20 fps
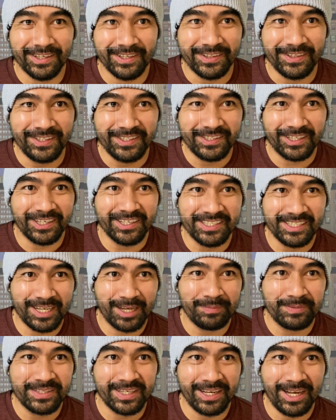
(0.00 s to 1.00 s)
These are
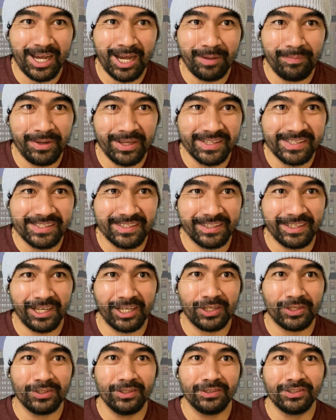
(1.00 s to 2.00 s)
steps and habits that I
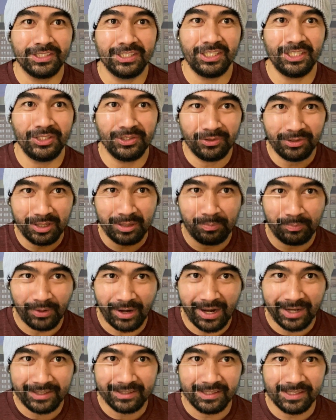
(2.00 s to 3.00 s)
continually
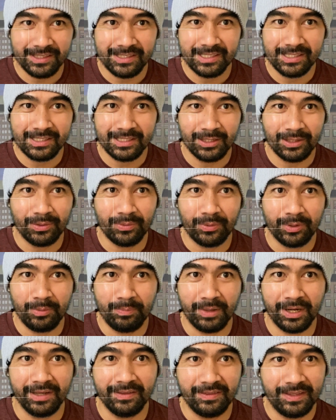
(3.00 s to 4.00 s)
practice with
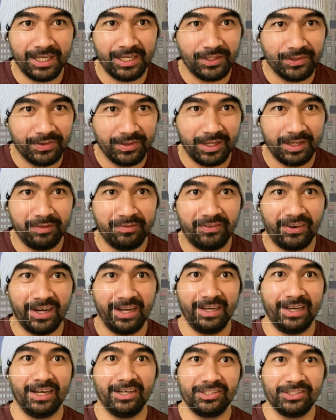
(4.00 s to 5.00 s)
my day-to-day
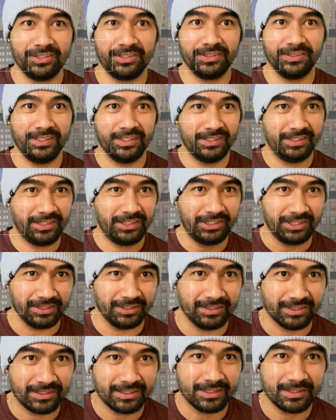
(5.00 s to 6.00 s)
financial
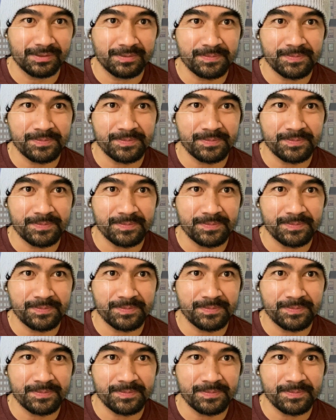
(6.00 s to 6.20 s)
decisions.